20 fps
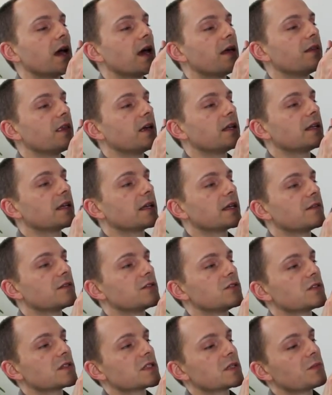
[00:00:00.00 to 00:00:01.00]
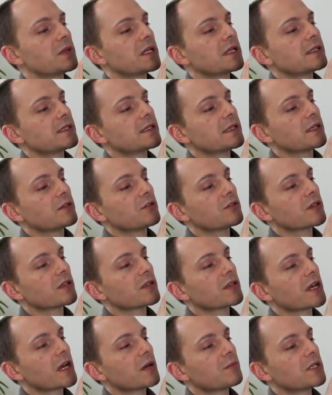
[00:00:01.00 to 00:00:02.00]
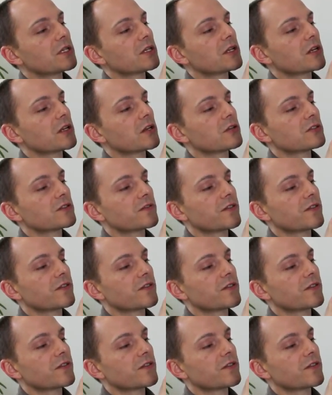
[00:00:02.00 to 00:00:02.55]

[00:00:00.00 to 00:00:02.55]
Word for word: and then it gives you stability and you can come in close